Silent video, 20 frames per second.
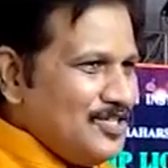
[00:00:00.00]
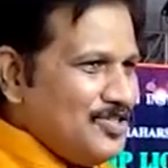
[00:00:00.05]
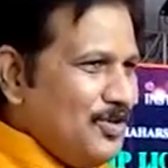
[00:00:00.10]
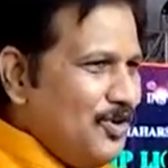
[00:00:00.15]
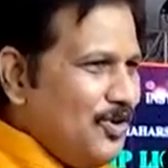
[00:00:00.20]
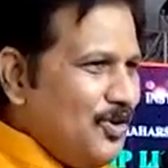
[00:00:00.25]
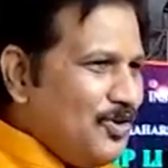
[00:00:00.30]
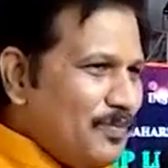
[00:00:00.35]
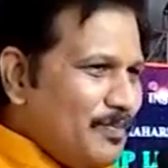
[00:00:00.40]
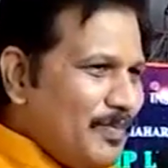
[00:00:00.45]

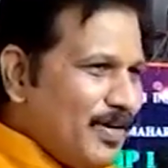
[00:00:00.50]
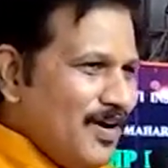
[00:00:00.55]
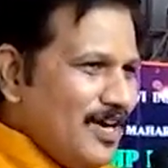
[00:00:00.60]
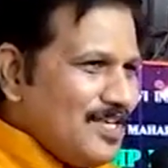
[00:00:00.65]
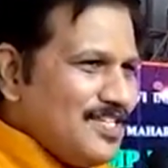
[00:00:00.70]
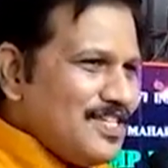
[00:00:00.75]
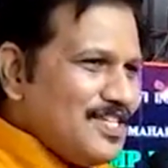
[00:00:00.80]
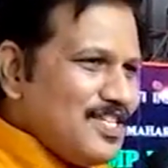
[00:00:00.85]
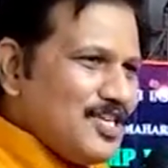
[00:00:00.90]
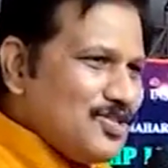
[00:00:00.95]
So
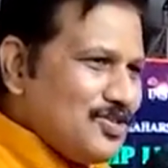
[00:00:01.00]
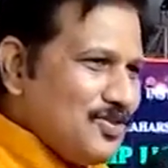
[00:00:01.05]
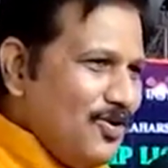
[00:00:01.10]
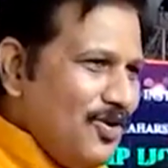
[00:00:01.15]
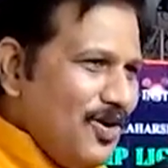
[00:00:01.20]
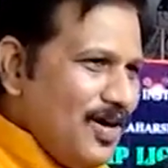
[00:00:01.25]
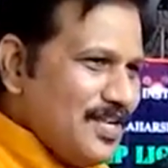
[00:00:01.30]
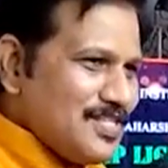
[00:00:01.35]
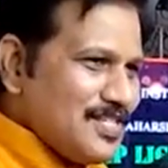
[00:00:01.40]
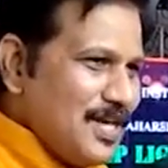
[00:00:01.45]
because it's a
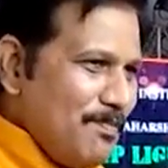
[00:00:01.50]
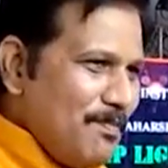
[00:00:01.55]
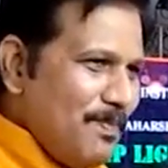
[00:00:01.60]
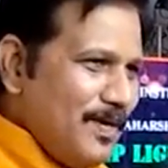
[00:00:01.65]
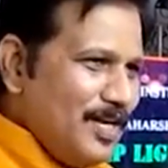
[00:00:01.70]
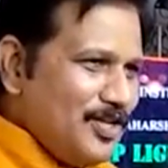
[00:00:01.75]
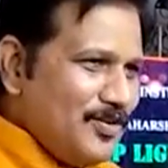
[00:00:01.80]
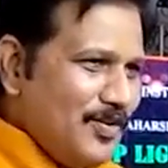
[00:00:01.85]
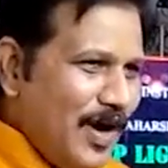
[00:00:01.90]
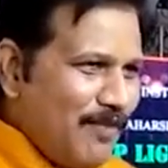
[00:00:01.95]
told
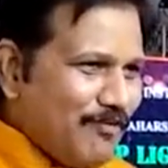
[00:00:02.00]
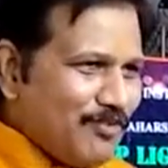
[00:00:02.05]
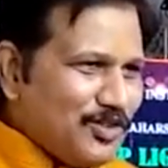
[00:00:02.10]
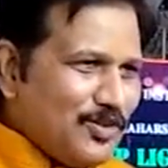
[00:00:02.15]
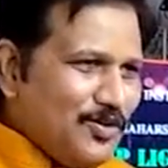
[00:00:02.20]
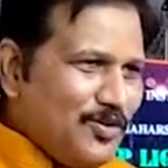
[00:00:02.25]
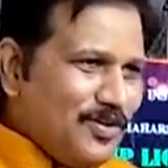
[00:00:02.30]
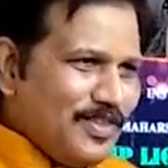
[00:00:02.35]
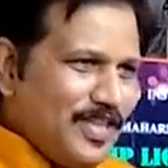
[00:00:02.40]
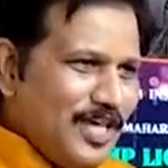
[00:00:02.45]
chapel, you have
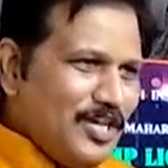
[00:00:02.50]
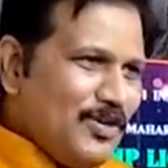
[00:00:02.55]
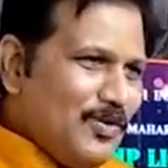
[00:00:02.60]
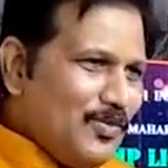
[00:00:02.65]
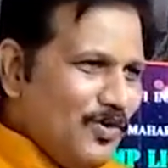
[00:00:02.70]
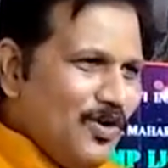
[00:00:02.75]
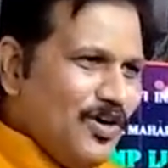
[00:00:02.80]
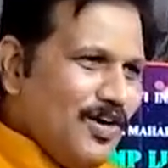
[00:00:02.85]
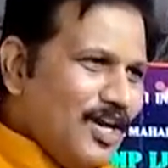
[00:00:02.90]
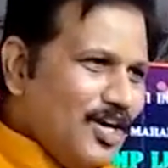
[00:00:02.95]
thrown there,
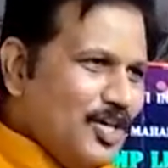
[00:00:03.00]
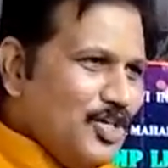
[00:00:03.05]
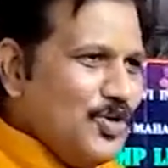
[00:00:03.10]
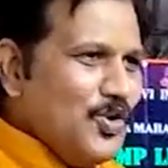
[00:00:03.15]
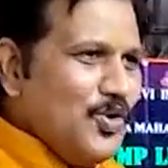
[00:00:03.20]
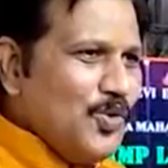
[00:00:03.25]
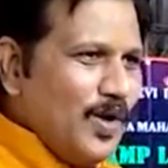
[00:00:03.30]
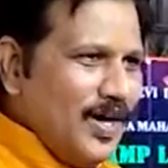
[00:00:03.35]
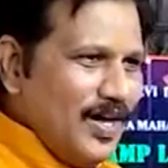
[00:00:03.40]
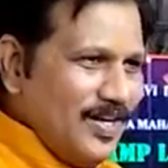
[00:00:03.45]
you ordered a
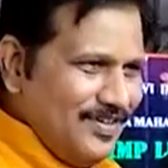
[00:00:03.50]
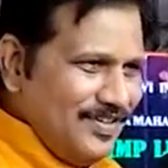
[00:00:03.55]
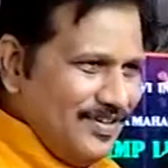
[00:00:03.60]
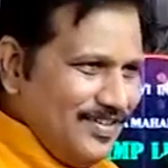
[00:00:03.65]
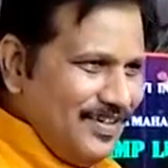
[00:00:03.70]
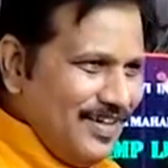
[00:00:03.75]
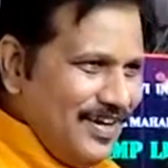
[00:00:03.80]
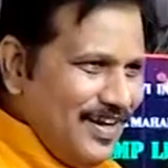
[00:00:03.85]
new one.